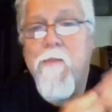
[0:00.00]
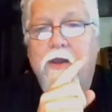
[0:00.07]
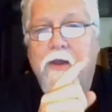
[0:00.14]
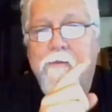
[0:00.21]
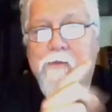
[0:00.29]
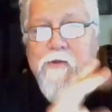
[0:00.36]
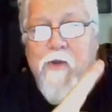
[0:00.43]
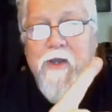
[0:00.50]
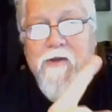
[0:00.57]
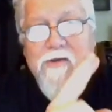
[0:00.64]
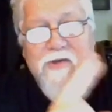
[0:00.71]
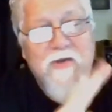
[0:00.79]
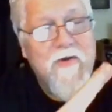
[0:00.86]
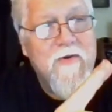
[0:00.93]
It's between
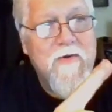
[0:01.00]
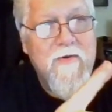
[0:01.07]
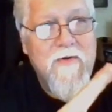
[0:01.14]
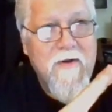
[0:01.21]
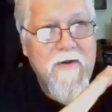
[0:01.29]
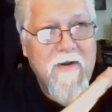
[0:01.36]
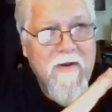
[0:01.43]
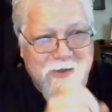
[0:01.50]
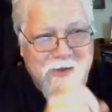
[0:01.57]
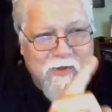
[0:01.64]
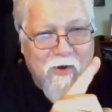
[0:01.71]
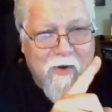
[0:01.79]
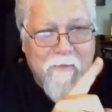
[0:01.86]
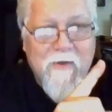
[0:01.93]
two
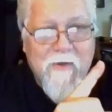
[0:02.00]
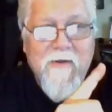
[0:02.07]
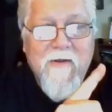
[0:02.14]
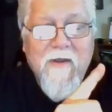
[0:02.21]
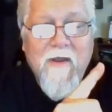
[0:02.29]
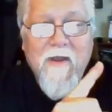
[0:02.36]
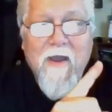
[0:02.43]
determined